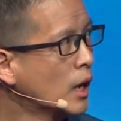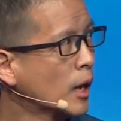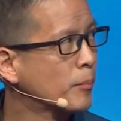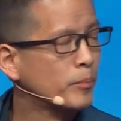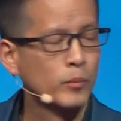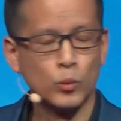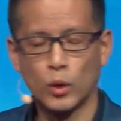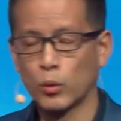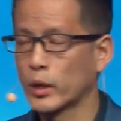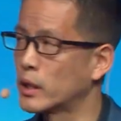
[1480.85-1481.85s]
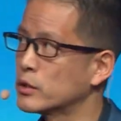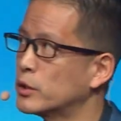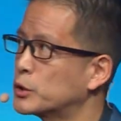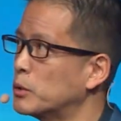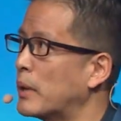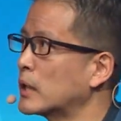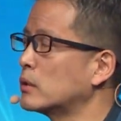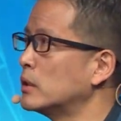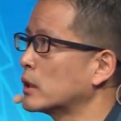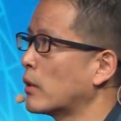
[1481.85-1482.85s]
Um, we're working on social
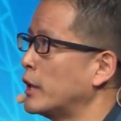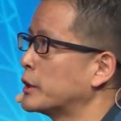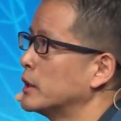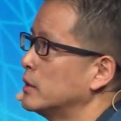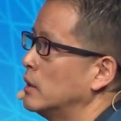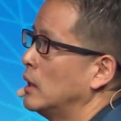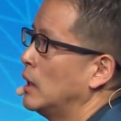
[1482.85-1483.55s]
medical integration.